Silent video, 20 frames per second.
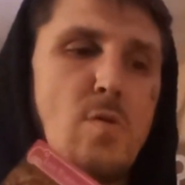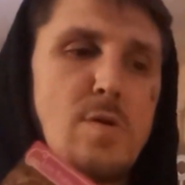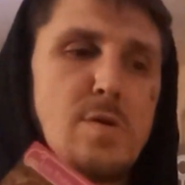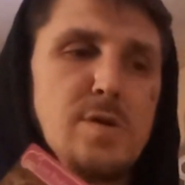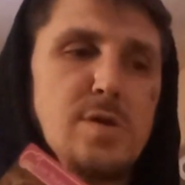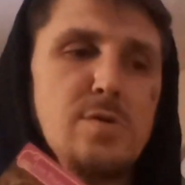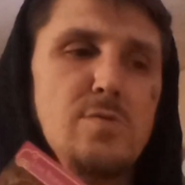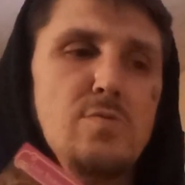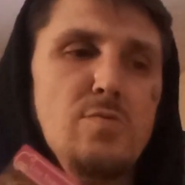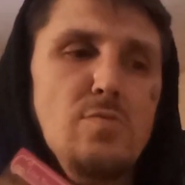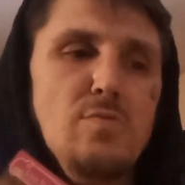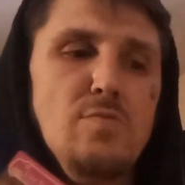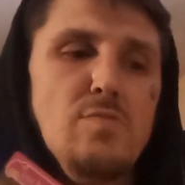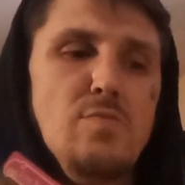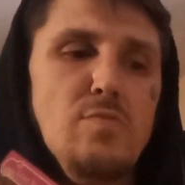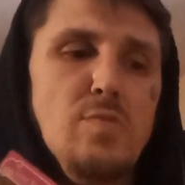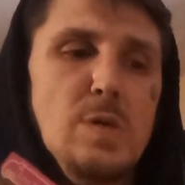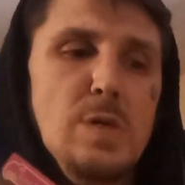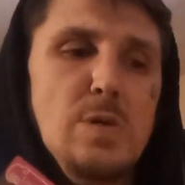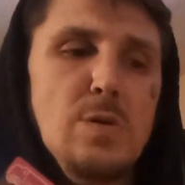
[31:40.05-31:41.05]
you
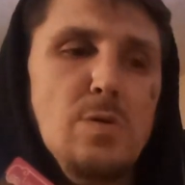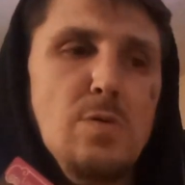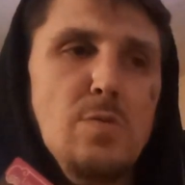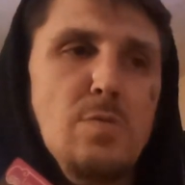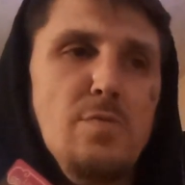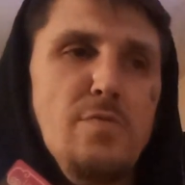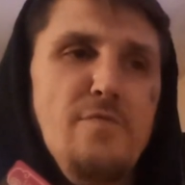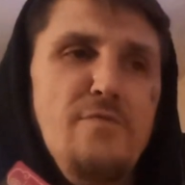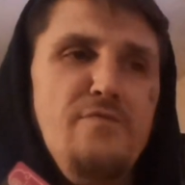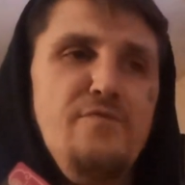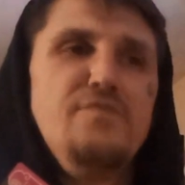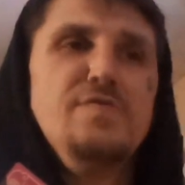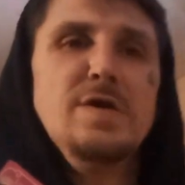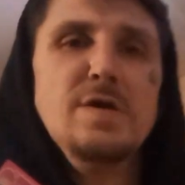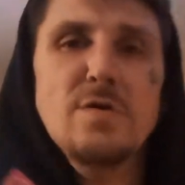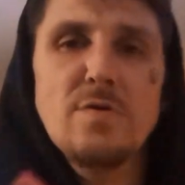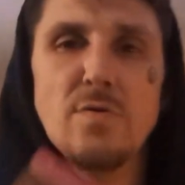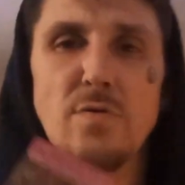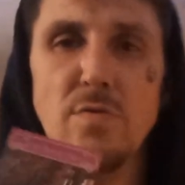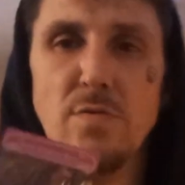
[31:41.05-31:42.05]
will
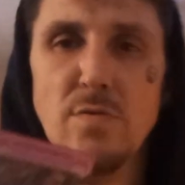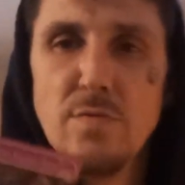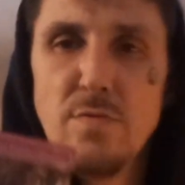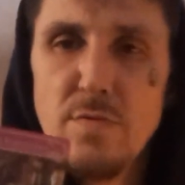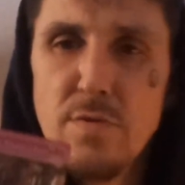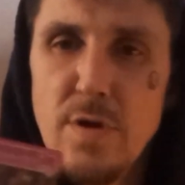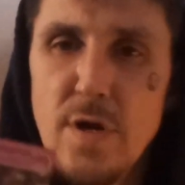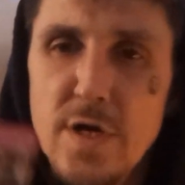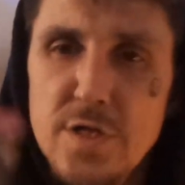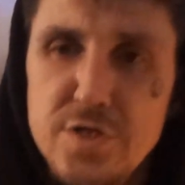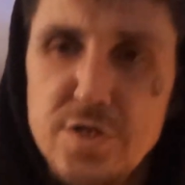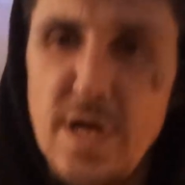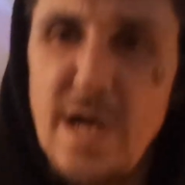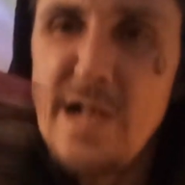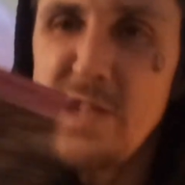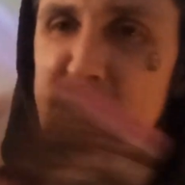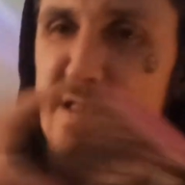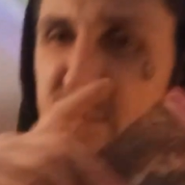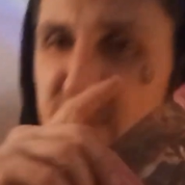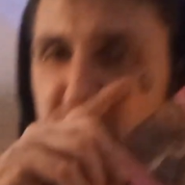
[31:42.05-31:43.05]
feel
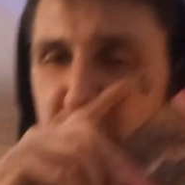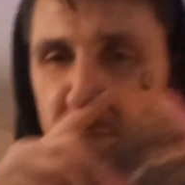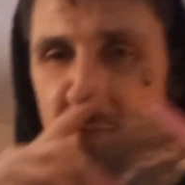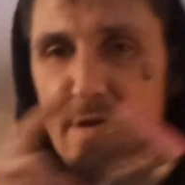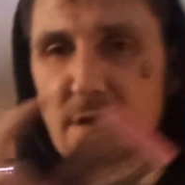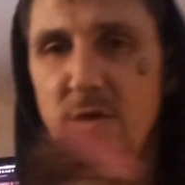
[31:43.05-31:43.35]
attractive.